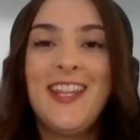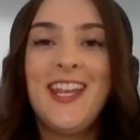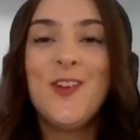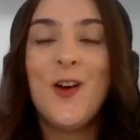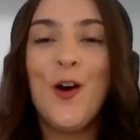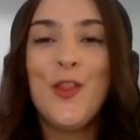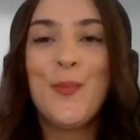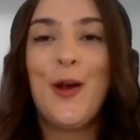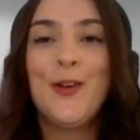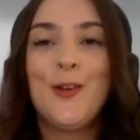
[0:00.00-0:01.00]
And thank you to all the
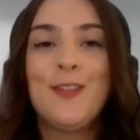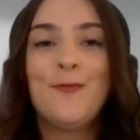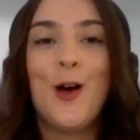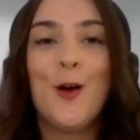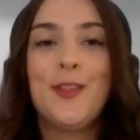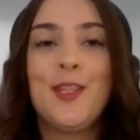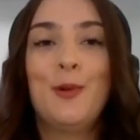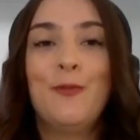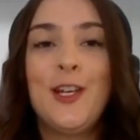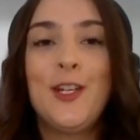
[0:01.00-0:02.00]
partners involved in the
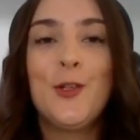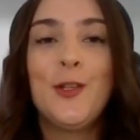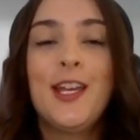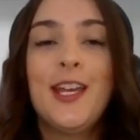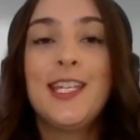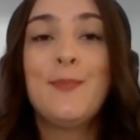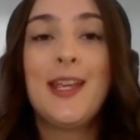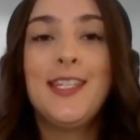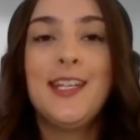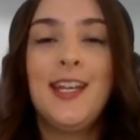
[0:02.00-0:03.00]
Provincial
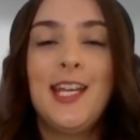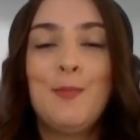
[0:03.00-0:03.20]
Domestic and